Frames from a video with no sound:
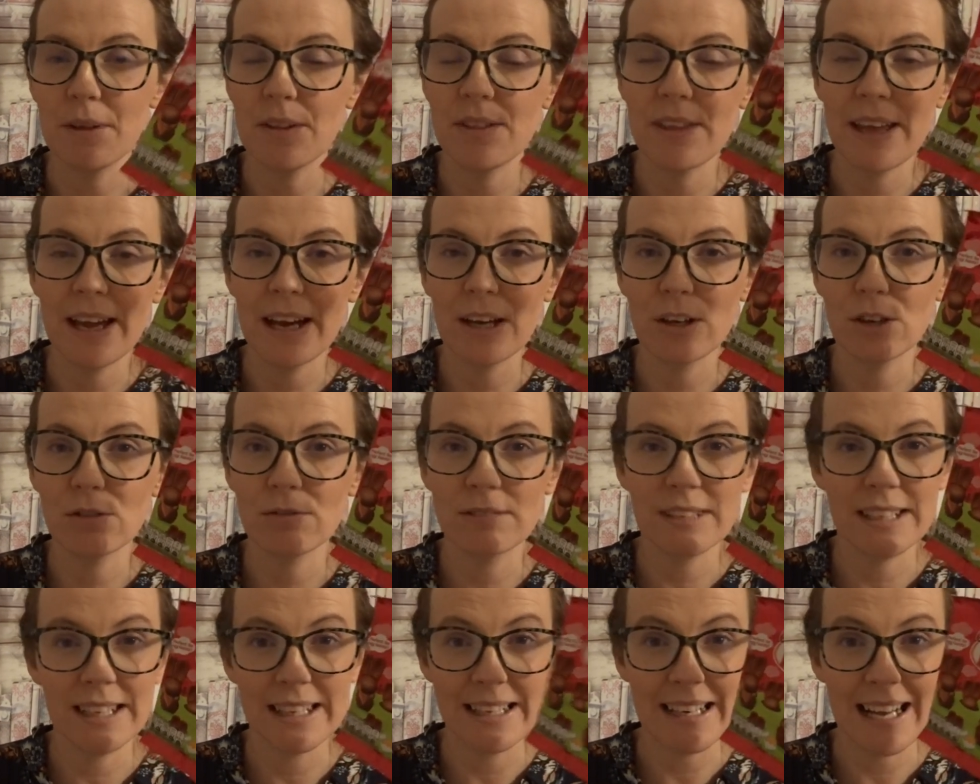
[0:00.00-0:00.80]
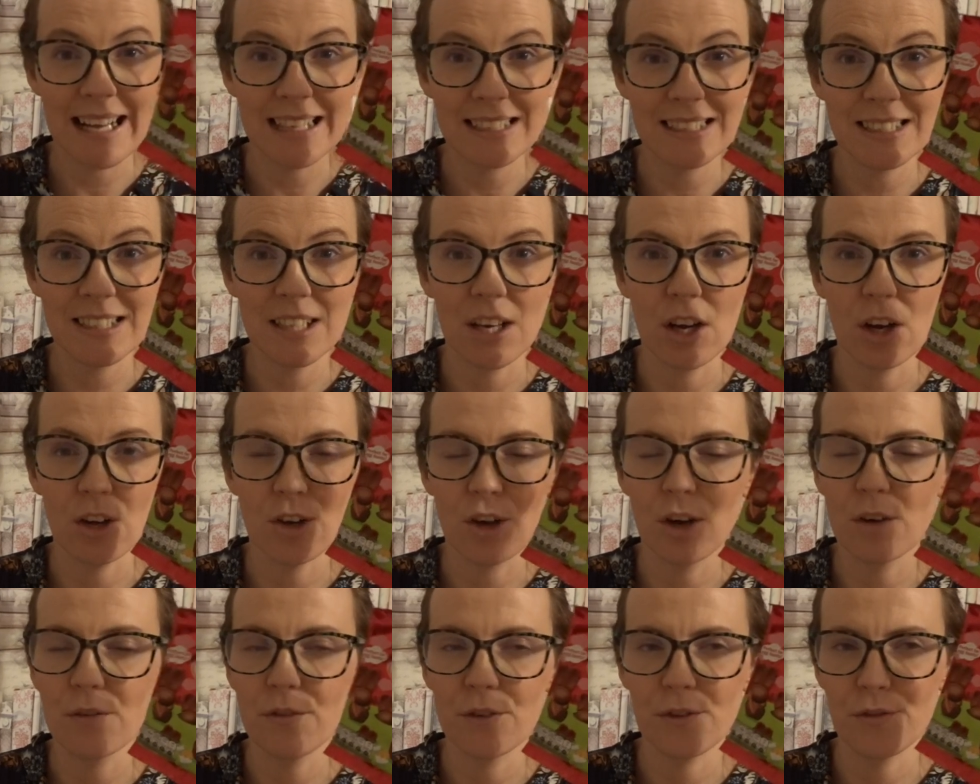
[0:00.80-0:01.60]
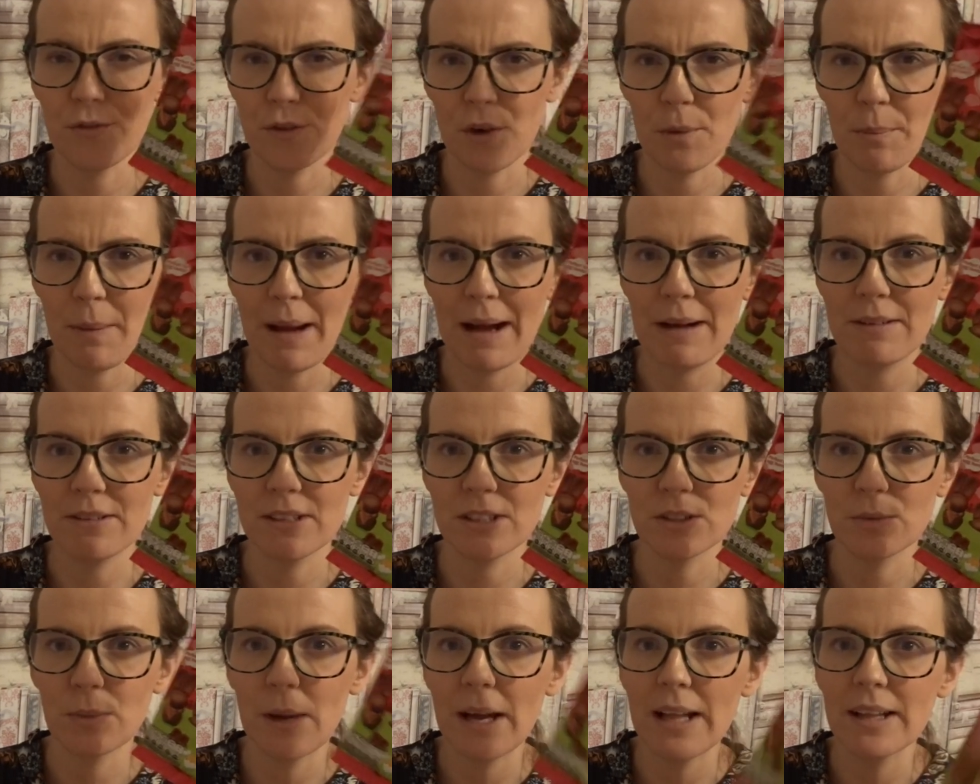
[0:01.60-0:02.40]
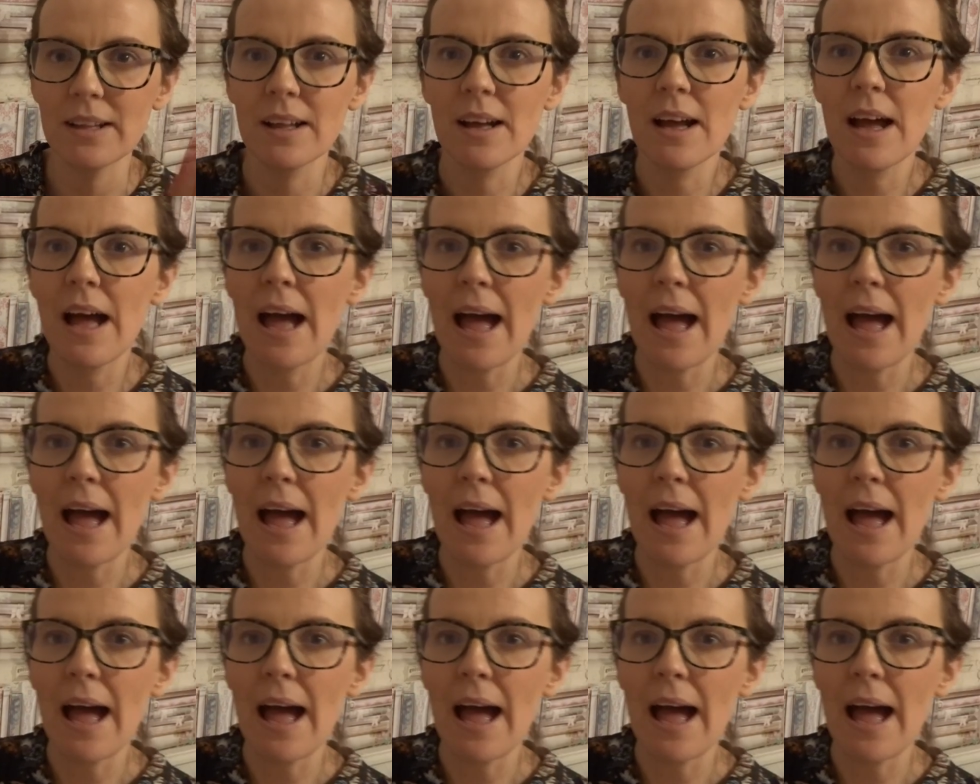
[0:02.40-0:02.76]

They are currently in Asda on offer for £1 as well.